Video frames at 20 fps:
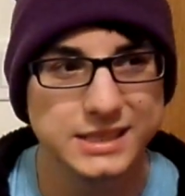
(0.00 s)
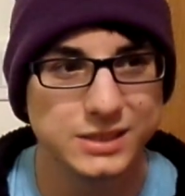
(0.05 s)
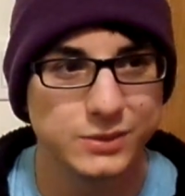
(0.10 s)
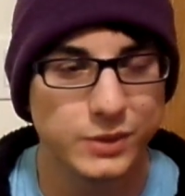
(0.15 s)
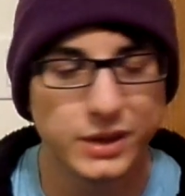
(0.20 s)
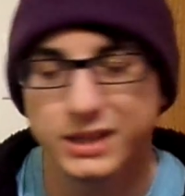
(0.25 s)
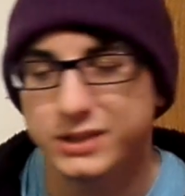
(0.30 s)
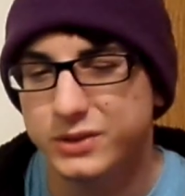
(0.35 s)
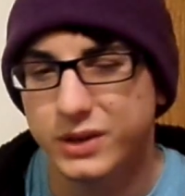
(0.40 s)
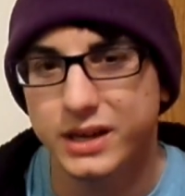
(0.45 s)
and
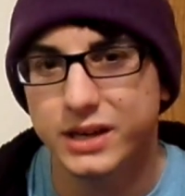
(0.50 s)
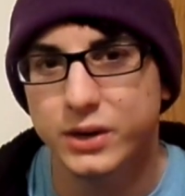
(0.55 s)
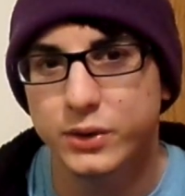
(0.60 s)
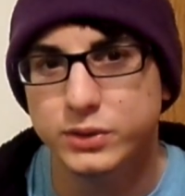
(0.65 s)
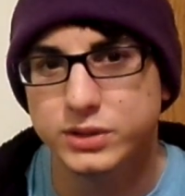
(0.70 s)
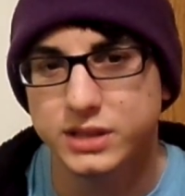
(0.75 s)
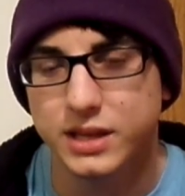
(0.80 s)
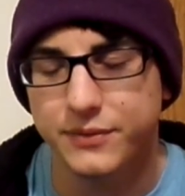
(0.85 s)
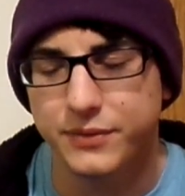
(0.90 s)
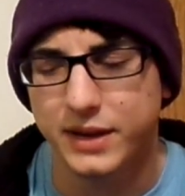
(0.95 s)
when I try to do
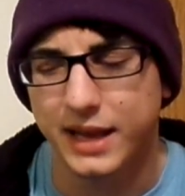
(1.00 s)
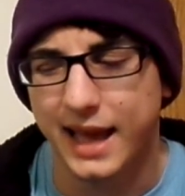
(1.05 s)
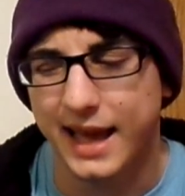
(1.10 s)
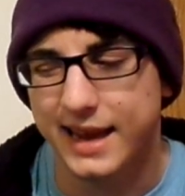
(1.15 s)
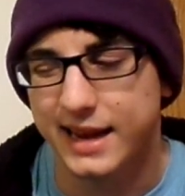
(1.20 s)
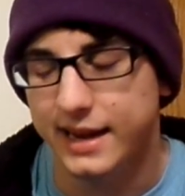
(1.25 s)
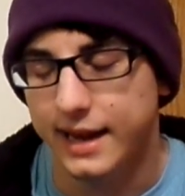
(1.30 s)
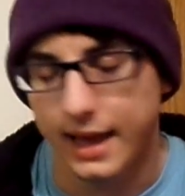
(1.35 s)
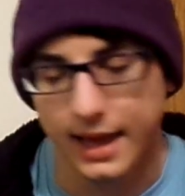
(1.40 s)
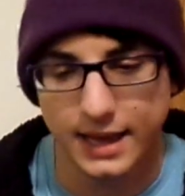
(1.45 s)
stuff like add
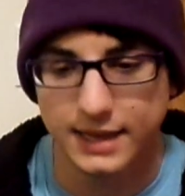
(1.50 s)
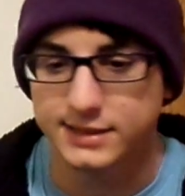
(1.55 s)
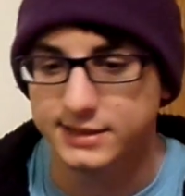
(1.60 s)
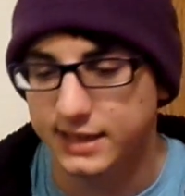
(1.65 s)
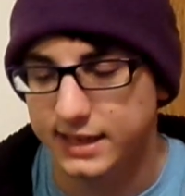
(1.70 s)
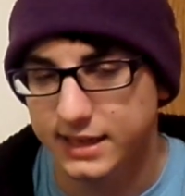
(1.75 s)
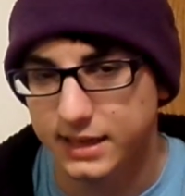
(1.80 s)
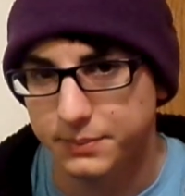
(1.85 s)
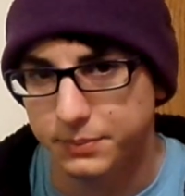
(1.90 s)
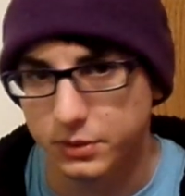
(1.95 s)
in hands, I
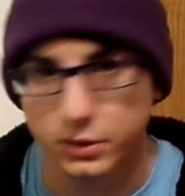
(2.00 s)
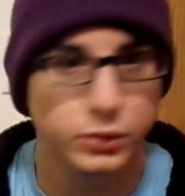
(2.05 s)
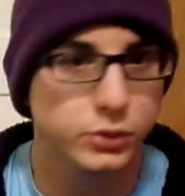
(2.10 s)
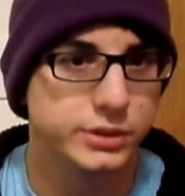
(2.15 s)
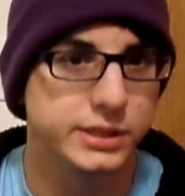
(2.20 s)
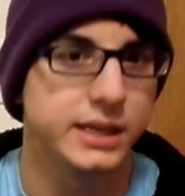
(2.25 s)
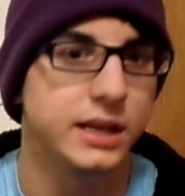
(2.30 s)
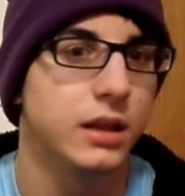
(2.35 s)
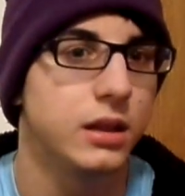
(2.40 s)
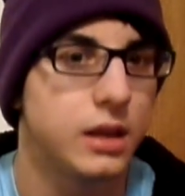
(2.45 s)
end up
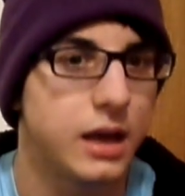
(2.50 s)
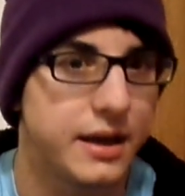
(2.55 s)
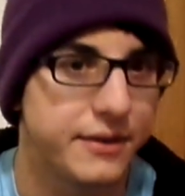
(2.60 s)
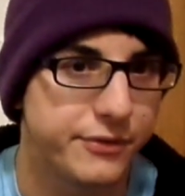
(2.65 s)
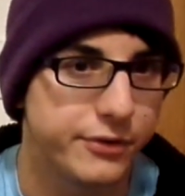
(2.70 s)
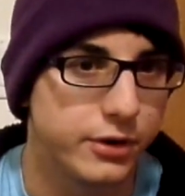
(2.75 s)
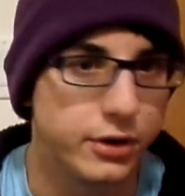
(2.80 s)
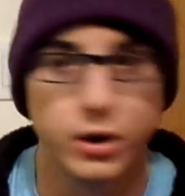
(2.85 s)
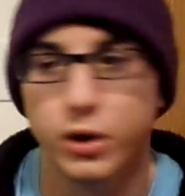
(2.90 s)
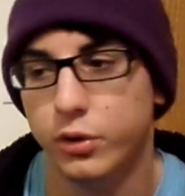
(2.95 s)
losing a lot
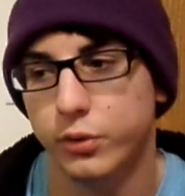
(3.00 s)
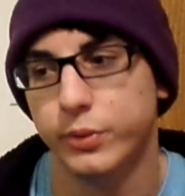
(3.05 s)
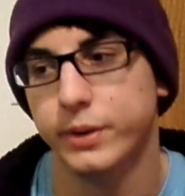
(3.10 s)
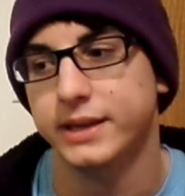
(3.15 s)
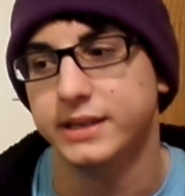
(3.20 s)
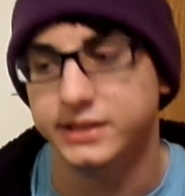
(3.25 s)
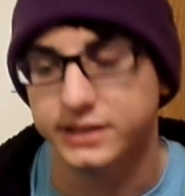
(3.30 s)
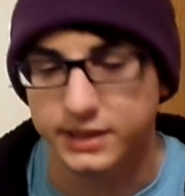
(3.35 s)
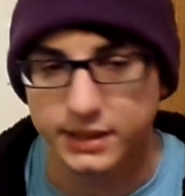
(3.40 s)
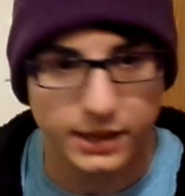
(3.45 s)
for no
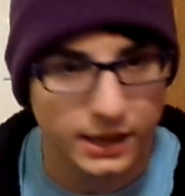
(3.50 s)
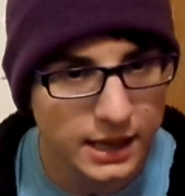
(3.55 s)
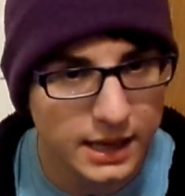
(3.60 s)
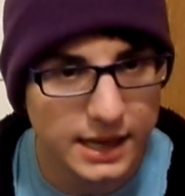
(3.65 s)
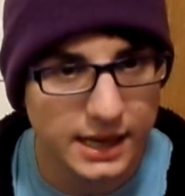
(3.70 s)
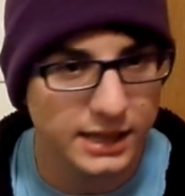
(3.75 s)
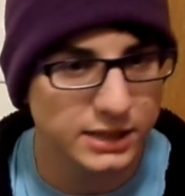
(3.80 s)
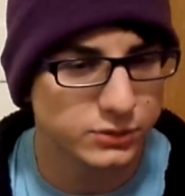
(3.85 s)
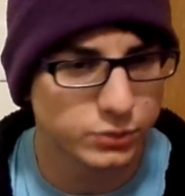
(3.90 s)
reason. It's